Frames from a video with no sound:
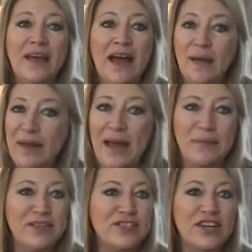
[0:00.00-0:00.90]
I'm
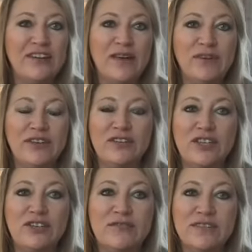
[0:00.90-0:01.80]
happy to share that with you
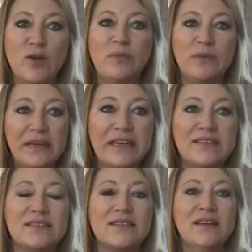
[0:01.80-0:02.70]
too. So
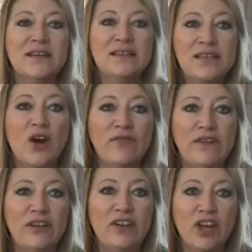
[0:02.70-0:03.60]
please don't
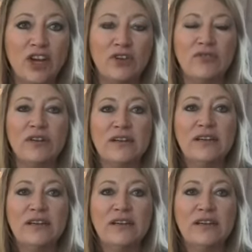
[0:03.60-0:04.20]
feel alone.